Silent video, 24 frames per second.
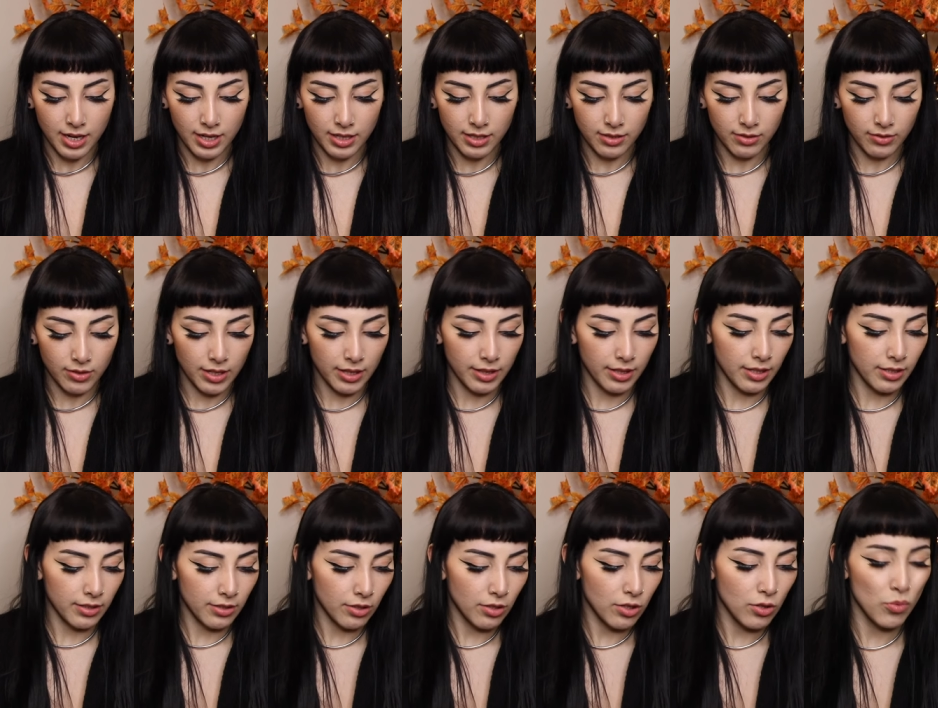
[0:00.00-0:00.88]
I still got
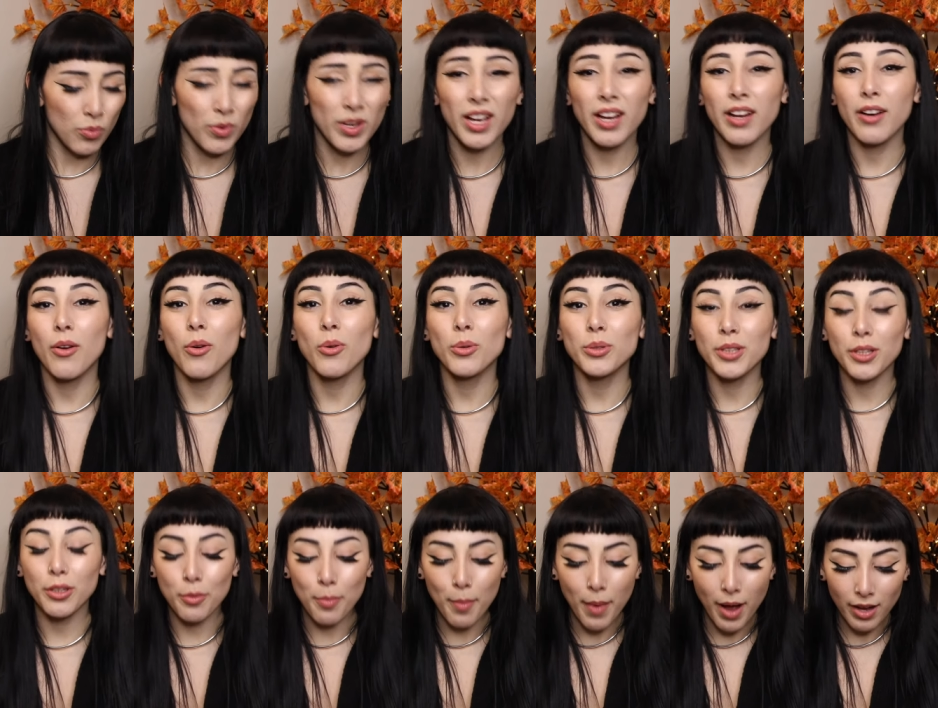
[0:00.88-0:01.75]
things to do. We got a whole
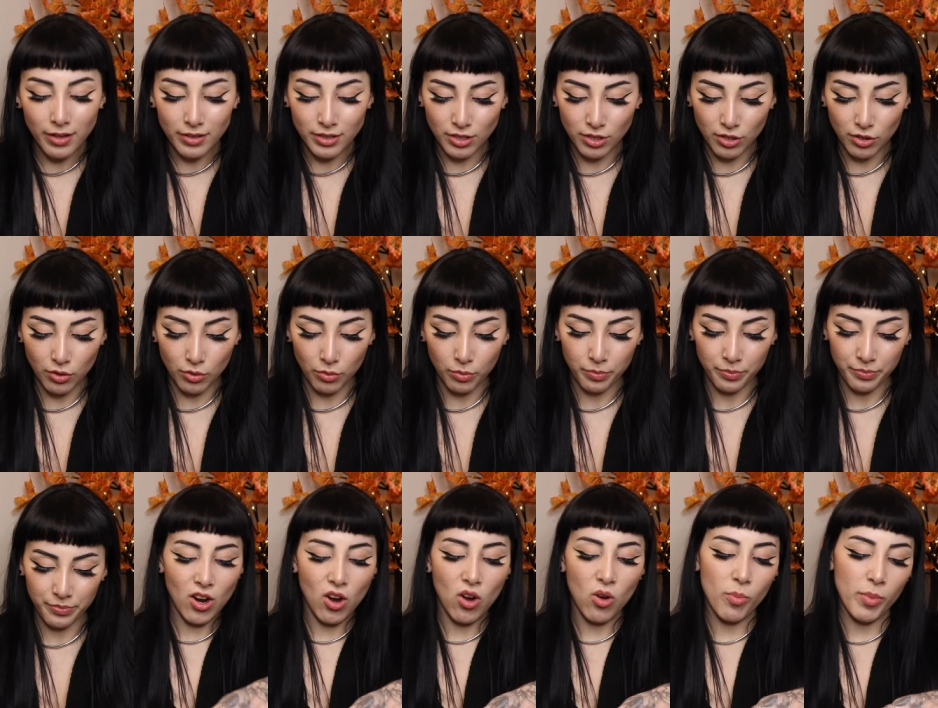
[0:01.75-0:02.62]
nother box to do.
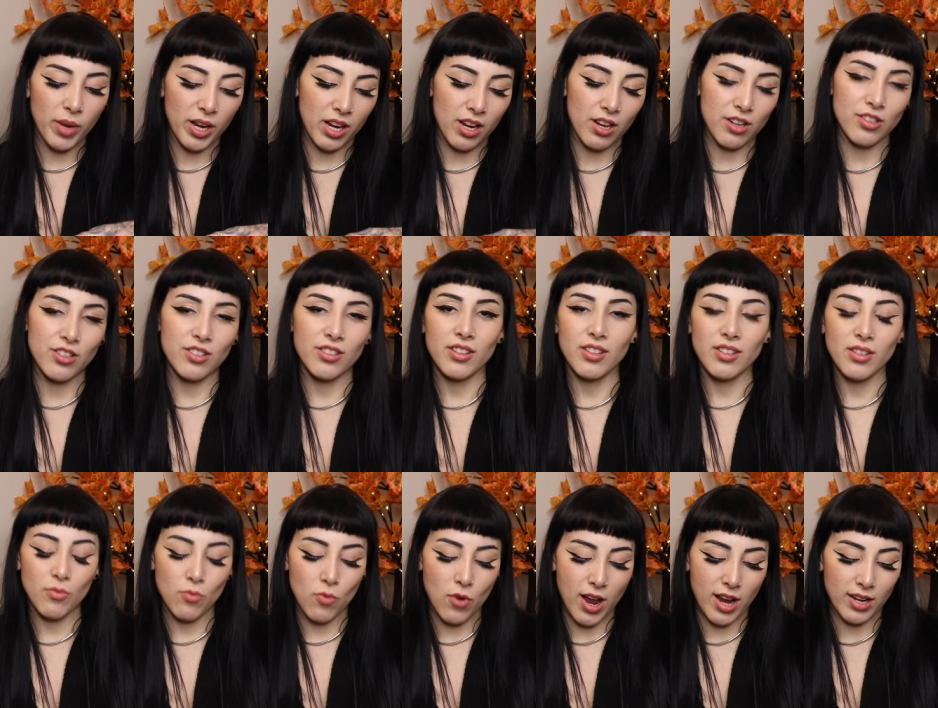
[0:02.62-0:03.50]
Oh my gosh, is this
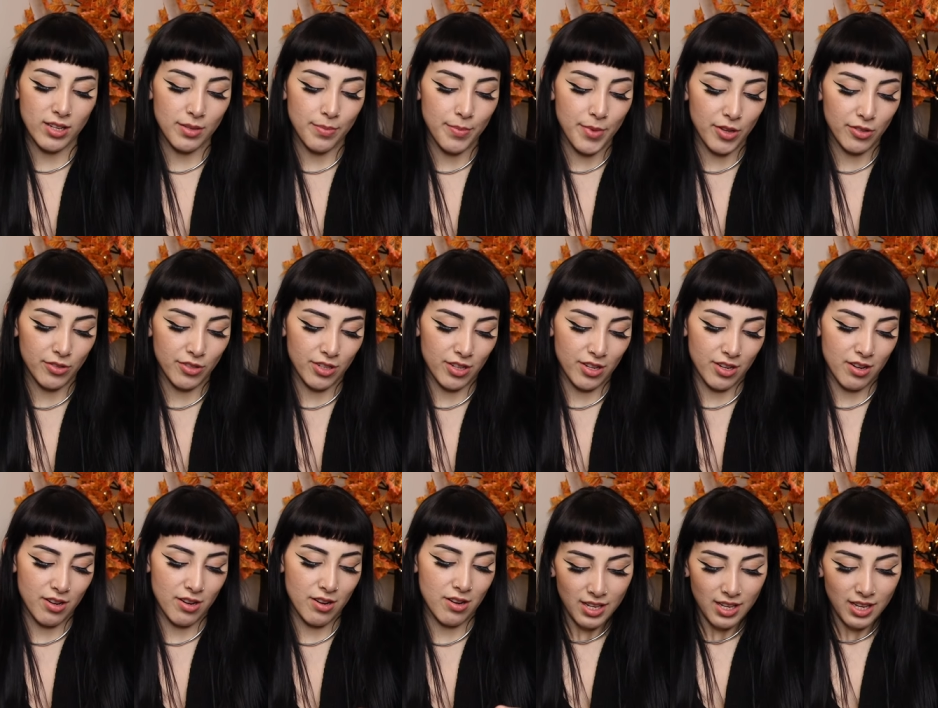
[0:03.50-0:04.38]
a wax melter?